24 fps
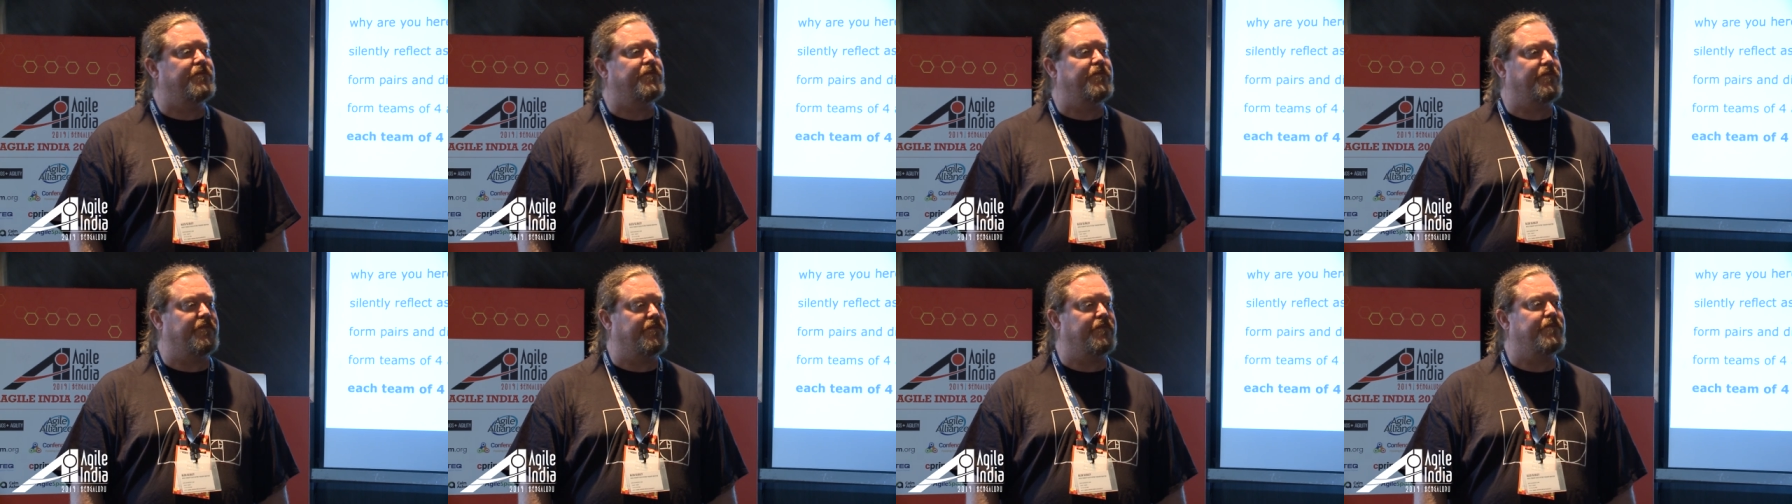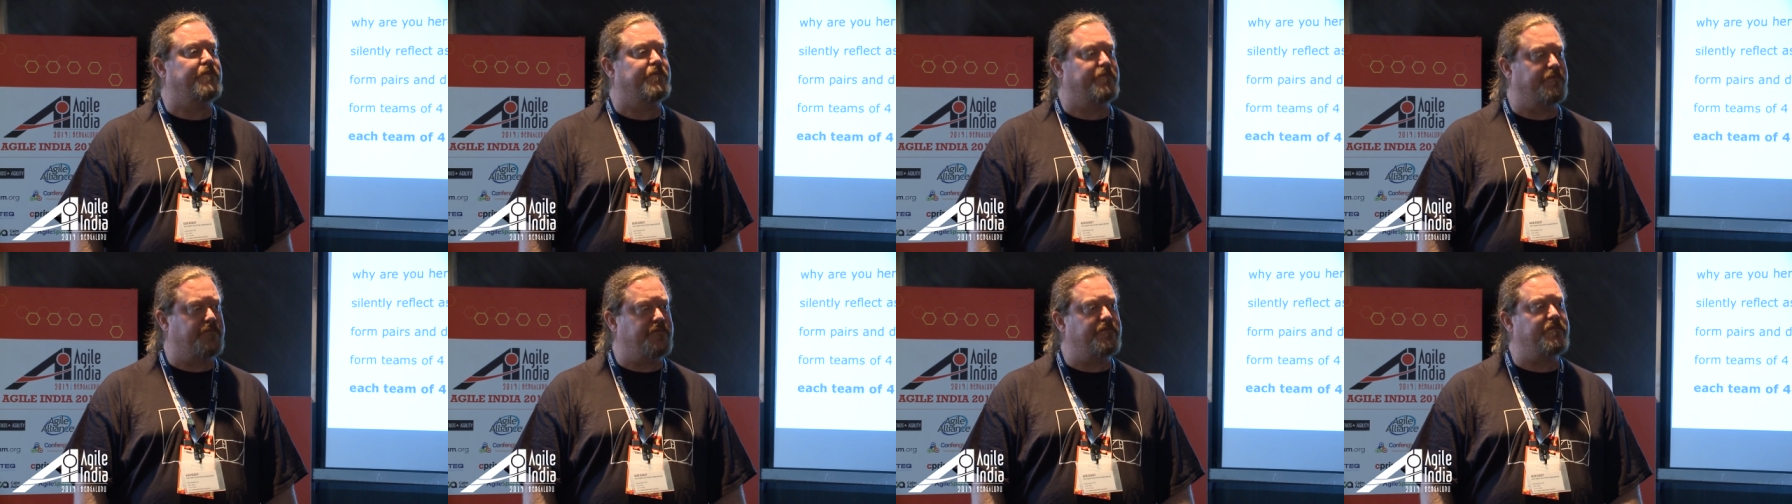first
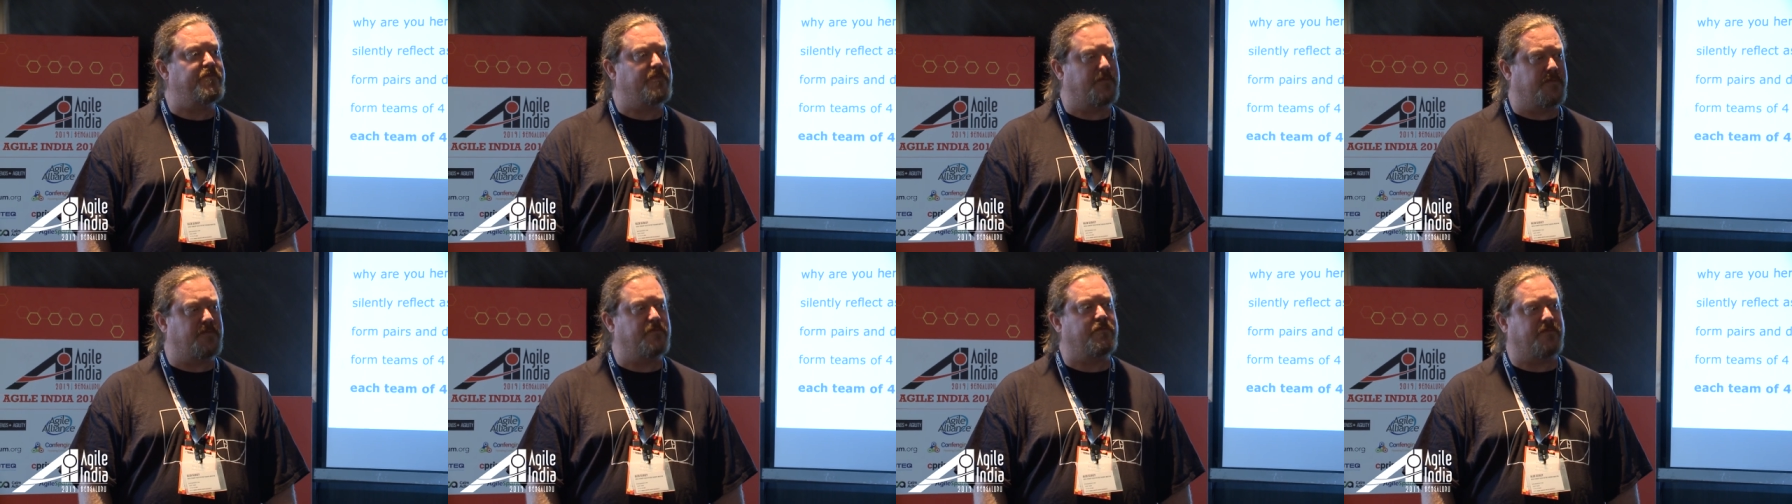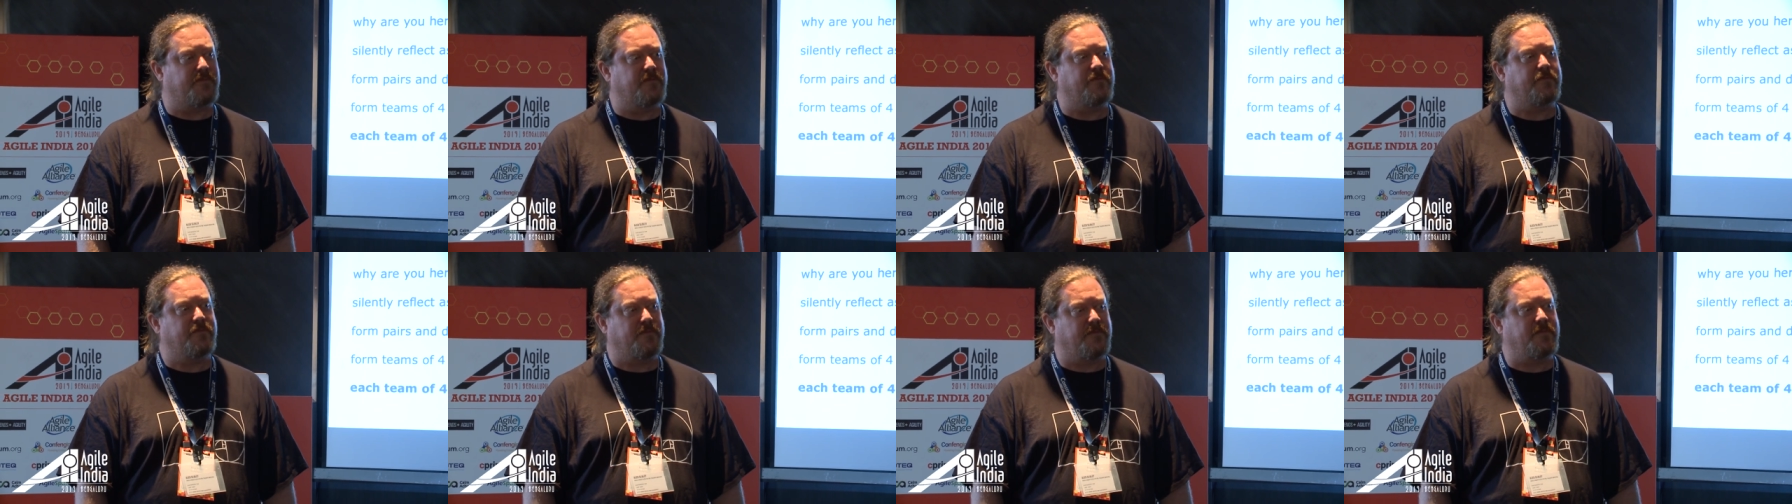we go up
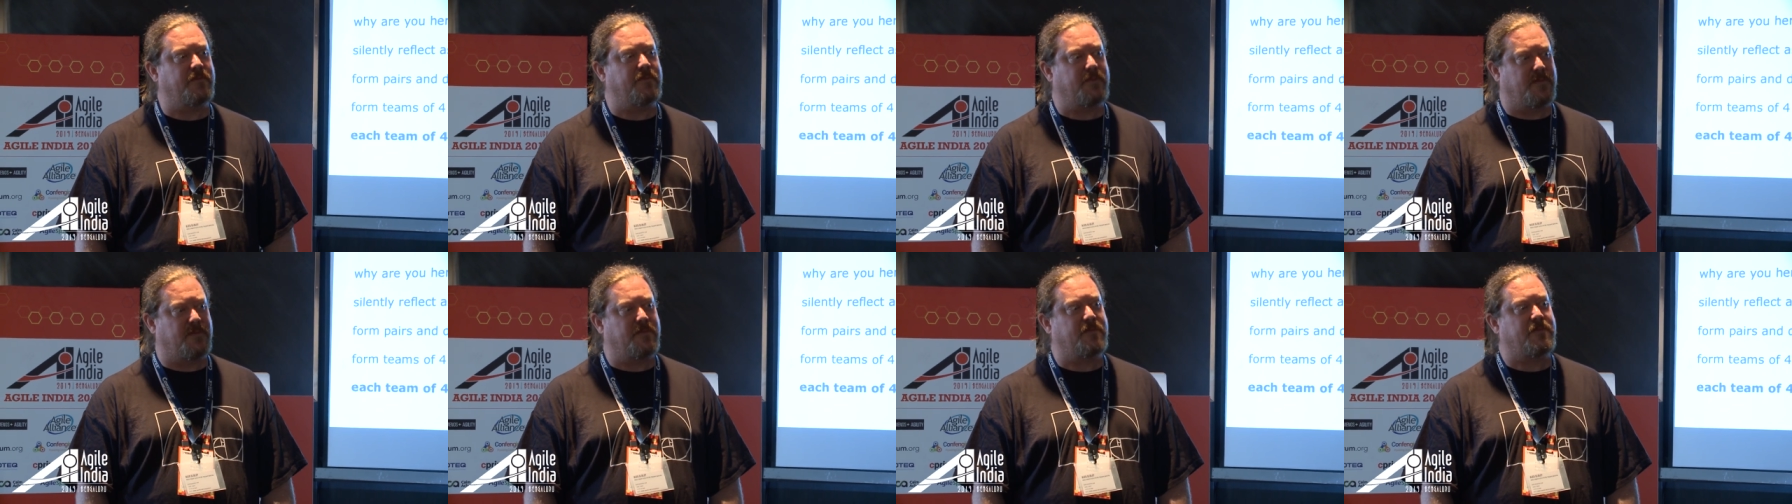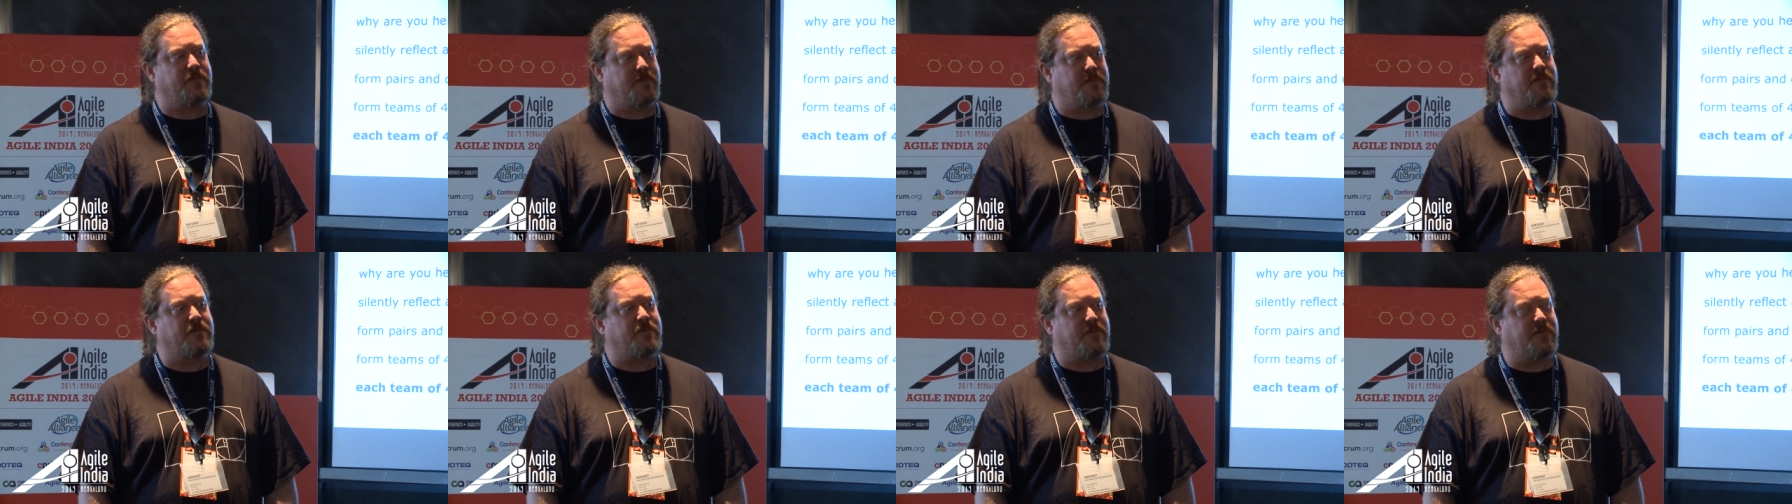sometimes to
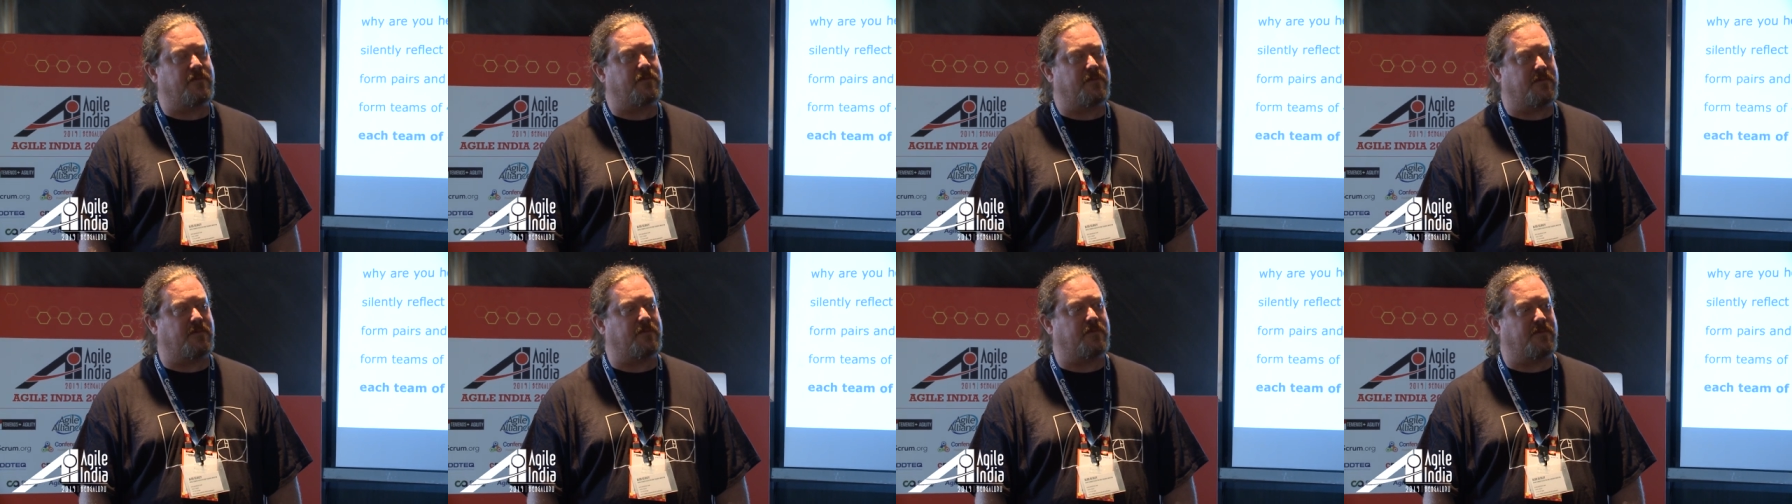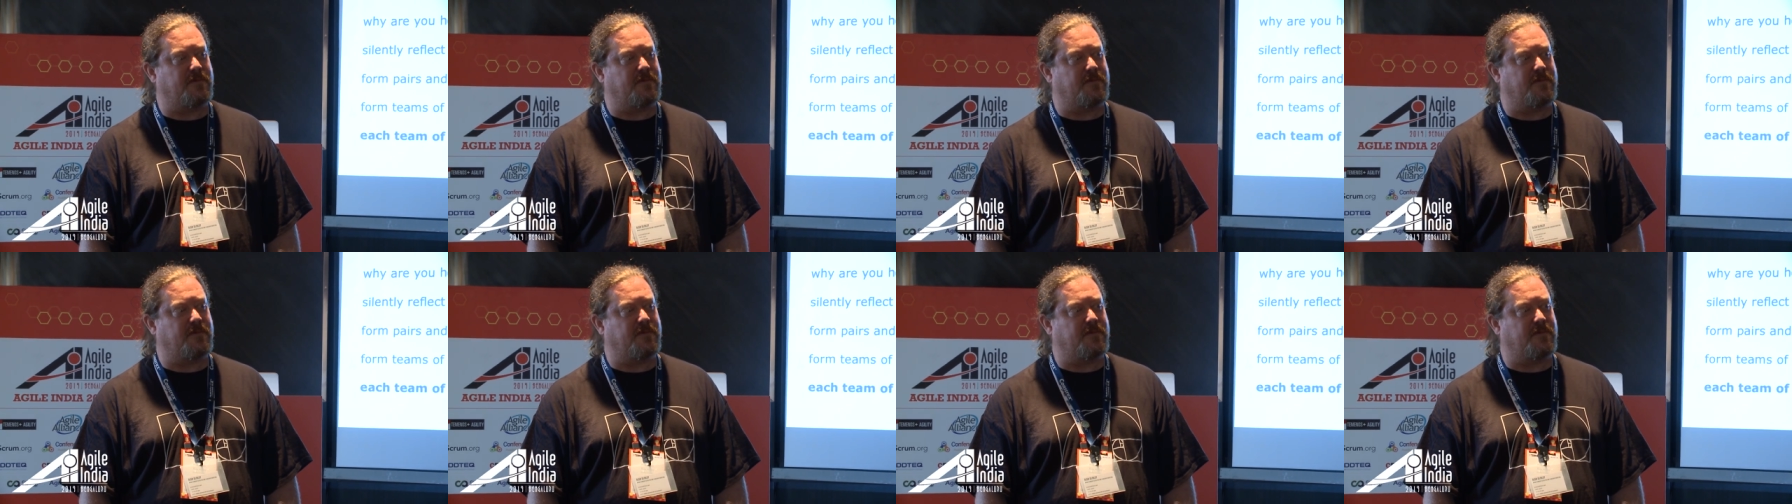think over and then.